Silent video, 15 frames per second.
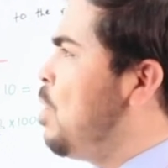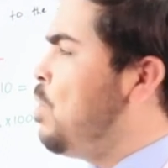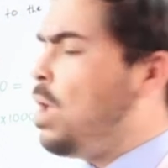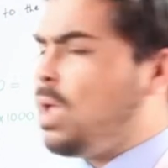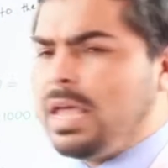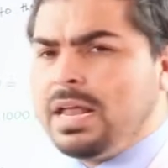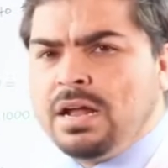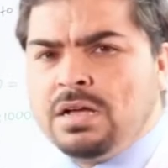
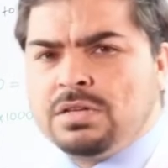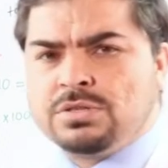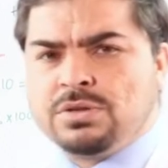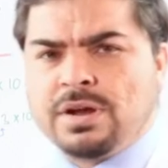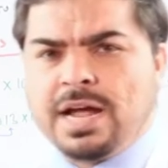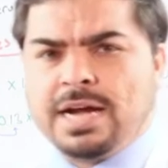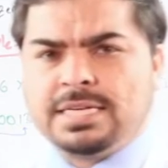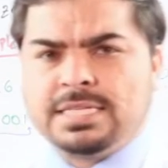We can
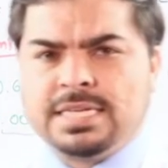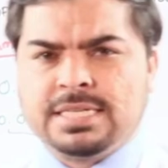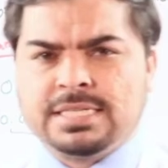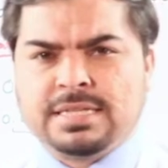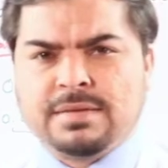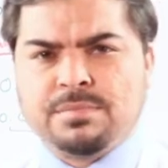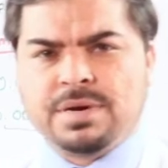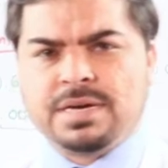also write these
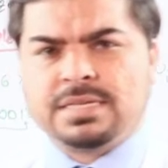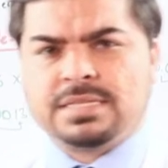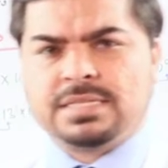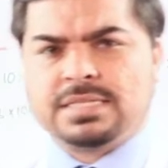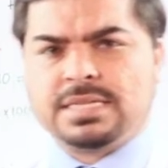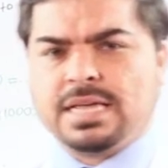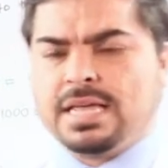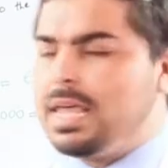
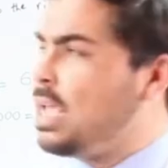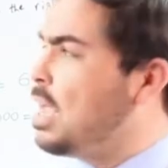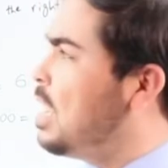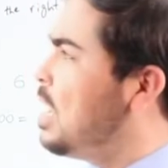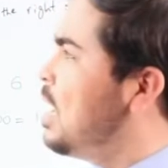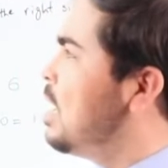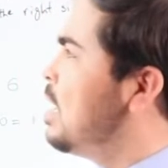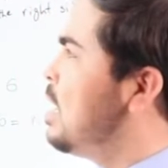numbers
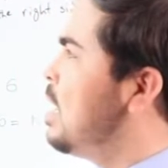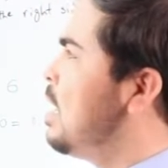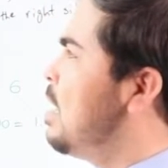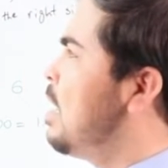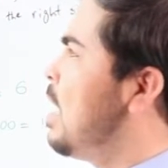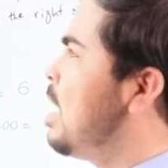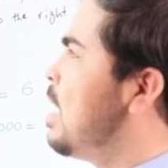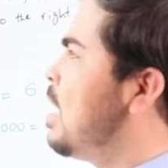
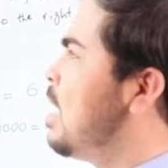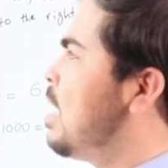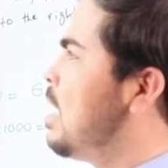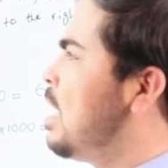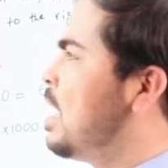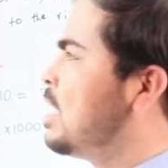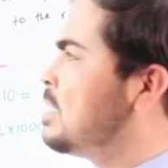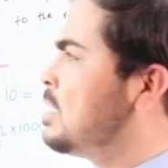
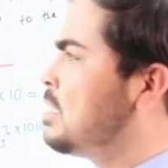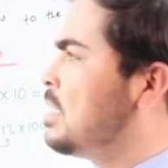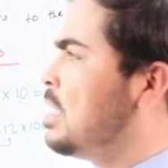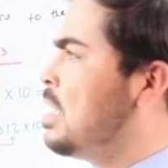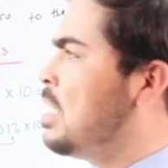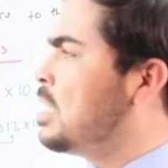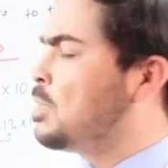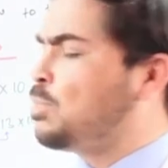as
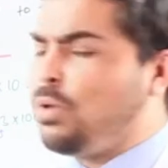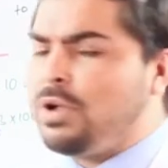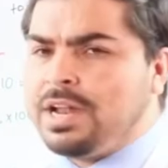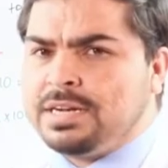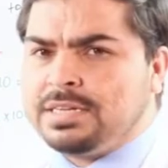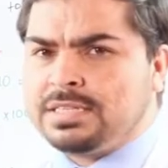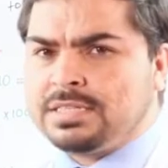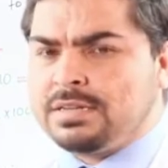
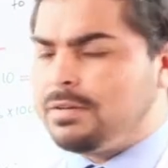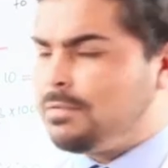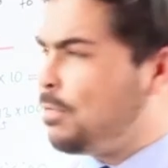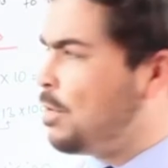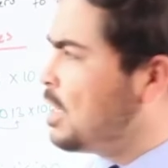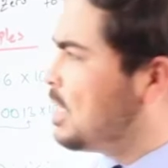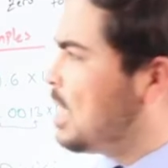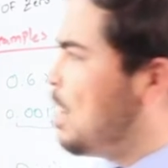exponents.
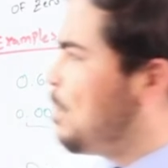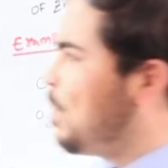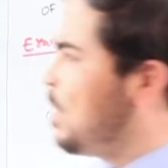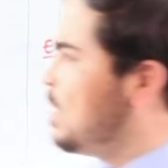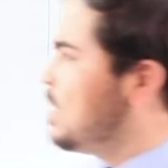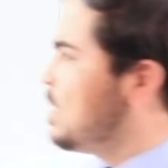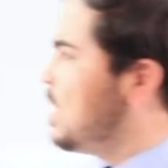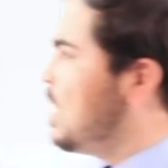For
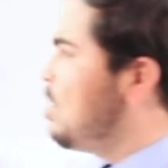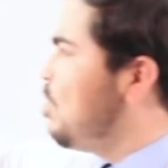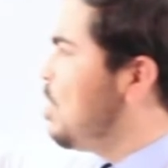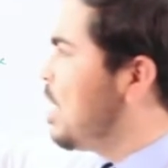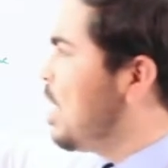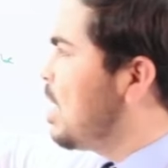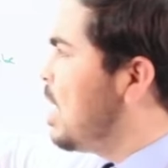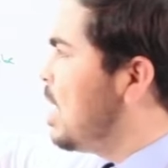example, 10 we
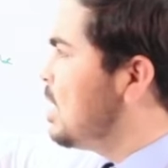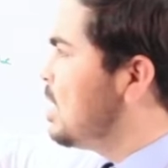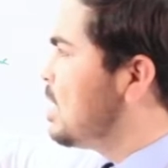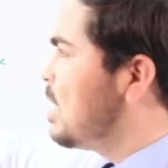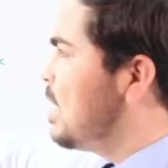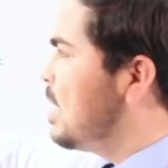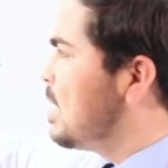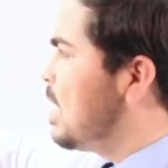can
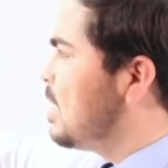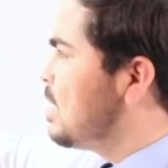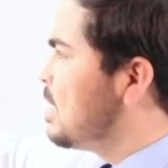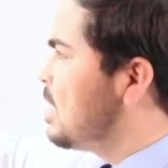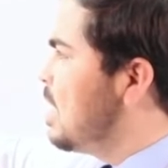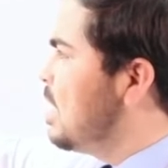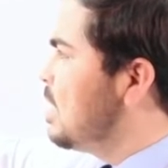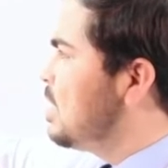write it
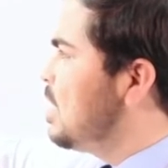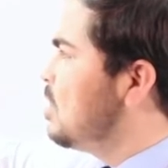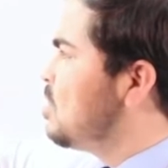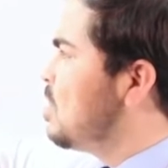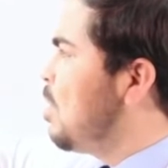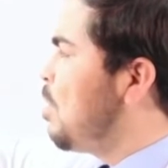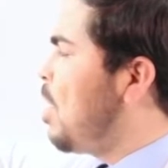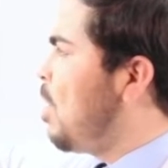as 10
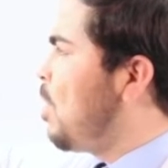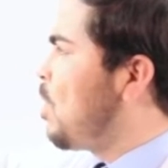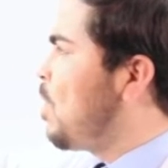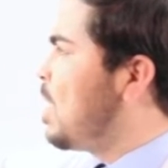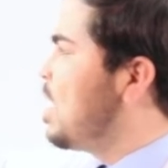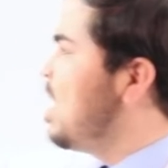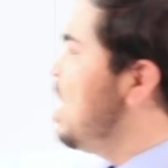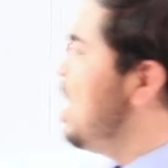to the power 1.